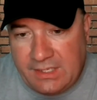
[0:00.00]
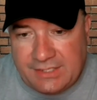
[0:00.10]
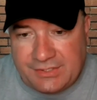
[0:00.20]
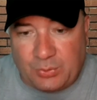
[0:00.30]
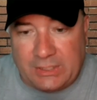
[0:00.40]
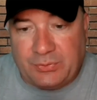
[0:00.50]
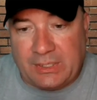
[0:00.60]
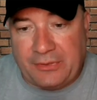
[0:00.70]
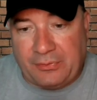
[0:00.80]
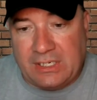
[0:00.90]
His
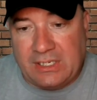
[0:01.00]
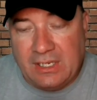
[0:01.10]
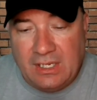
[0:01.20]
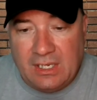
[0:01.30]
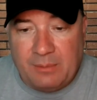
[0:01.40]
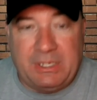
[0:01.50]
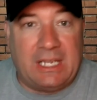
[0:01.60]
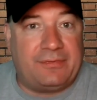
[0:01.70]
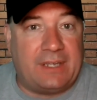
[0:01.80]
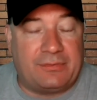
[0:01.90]
2023
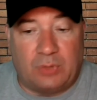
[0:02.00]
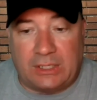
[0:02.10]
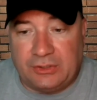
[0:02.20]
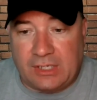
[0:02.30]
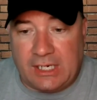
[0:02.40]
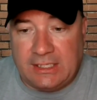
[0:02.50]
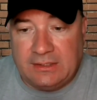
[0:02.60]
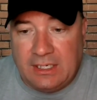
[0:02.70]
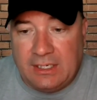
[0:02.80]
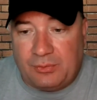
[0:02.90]
PFF run grade
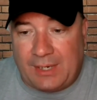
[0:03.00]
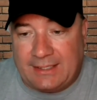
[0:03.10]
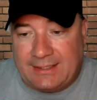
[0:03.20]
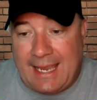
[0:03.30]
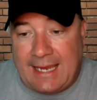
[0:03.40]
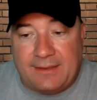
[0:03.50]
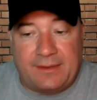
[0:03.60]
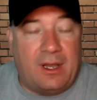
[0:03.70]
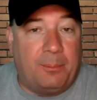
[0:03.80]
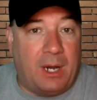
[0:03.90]
ranked 8th
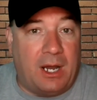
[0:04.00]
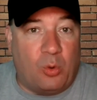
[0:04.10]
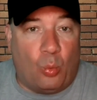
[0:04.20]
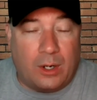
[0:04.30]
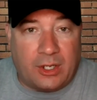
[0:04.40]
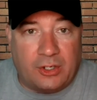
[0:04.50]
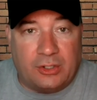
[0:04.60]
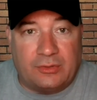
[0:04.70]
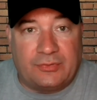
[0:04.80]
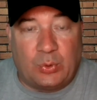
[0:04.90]
among
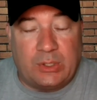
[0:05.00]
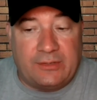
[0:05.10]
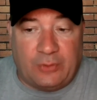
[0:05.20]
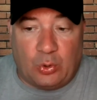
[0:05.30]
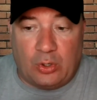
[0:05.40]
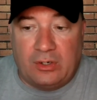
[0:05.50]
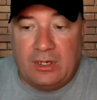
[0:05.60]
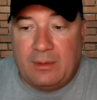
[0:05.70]
144